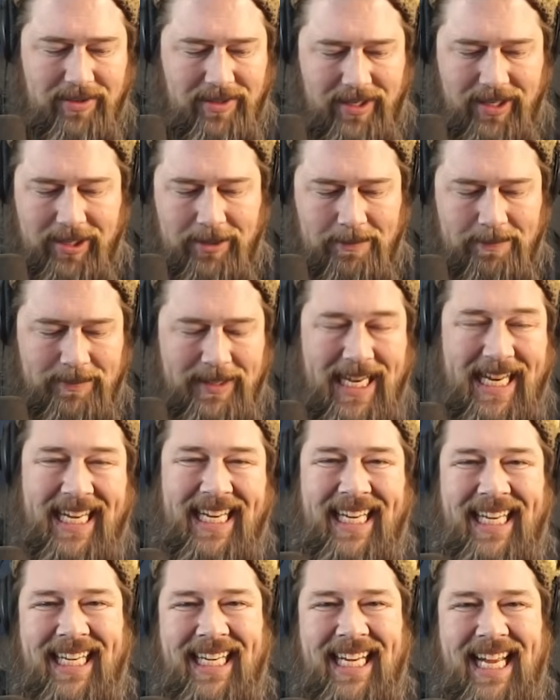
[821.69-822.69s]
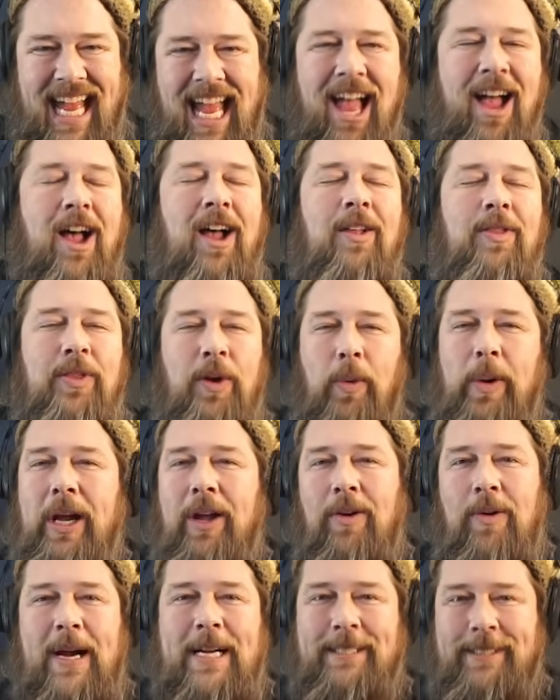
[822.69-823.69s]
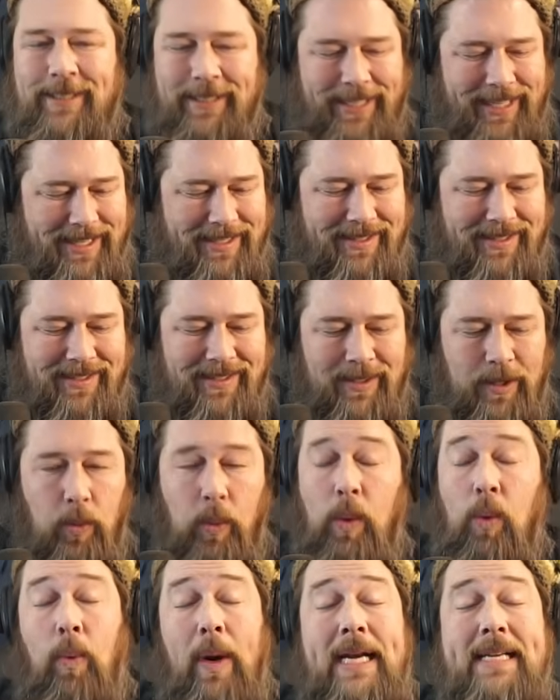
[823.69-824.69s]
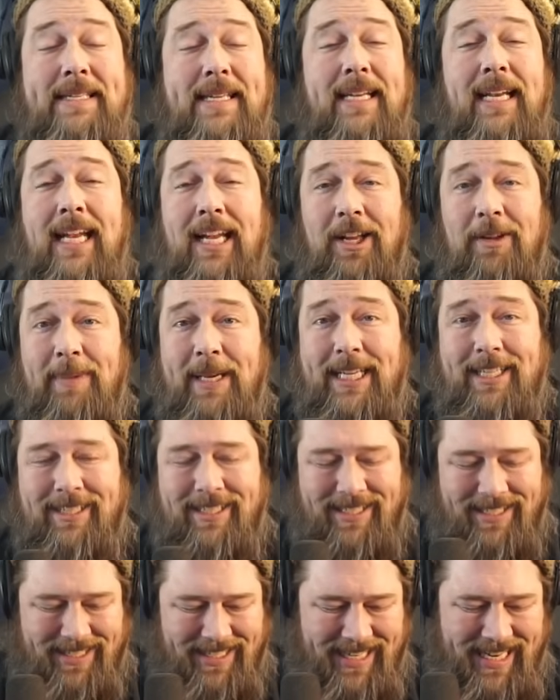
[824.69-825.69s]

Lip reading: So the real question is, will racing helmets